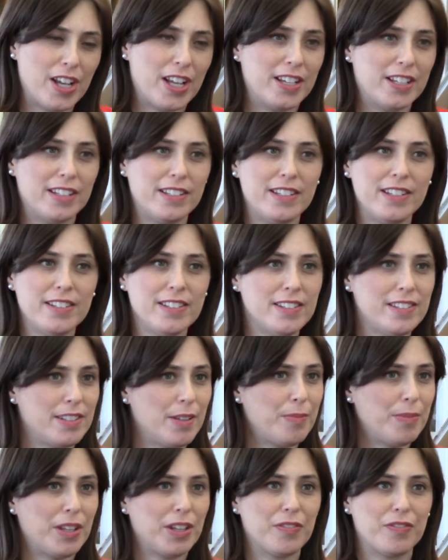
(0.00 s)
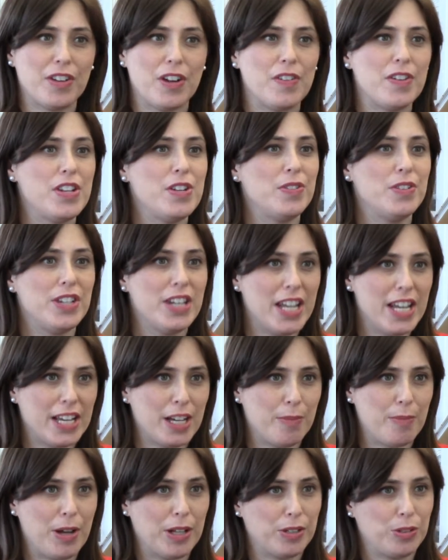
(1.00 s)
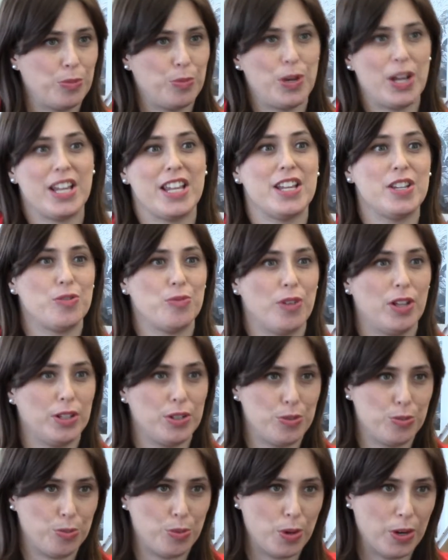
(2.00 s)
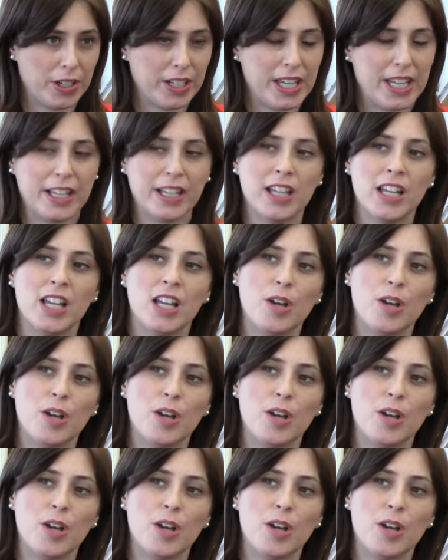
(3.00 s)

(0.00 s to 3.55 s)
And this is something very unique about the way Israel is working.